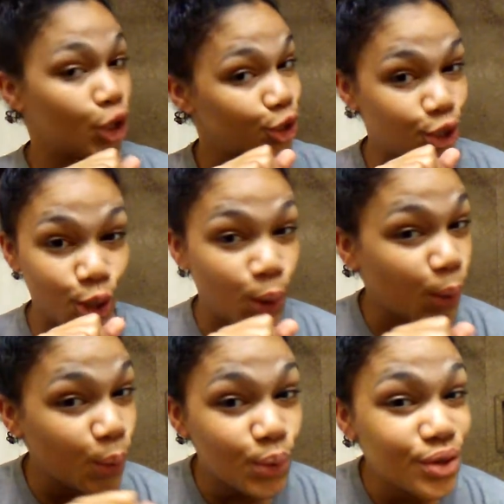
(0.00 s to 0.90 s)

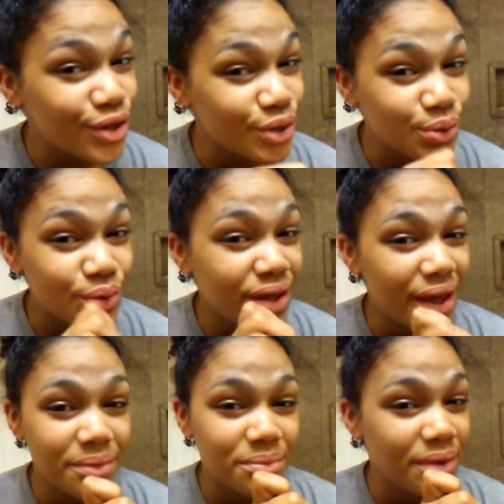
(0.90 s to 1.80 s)
No, you
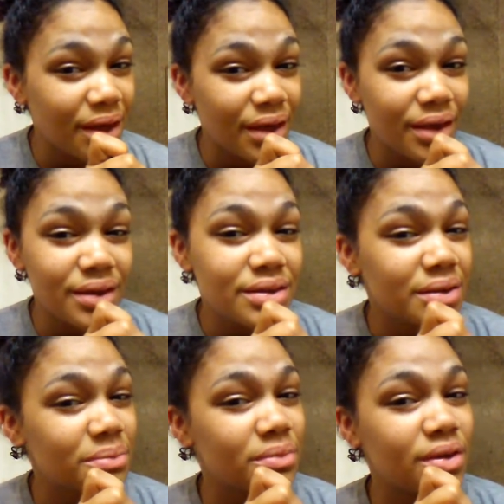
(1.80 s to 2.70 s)
can't make
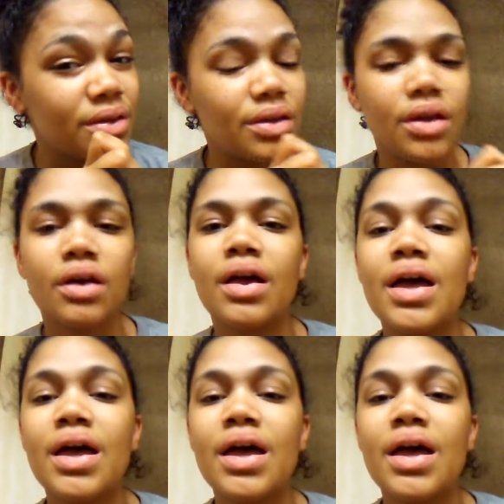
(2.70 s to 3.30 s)
me.